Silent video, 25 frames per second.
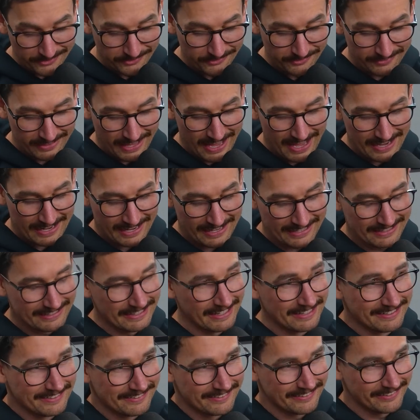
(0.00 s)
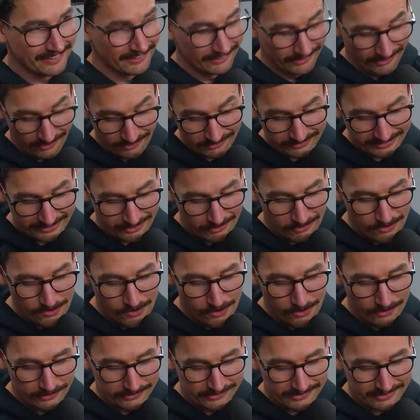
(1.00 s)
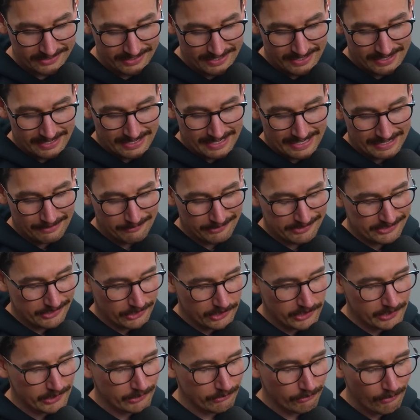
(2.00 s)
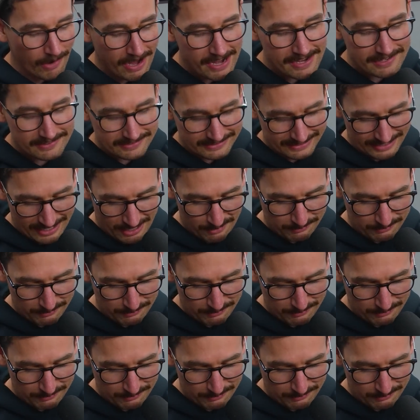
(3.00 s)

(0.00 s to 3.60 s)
do that against the lowly Hawks. It was a crazy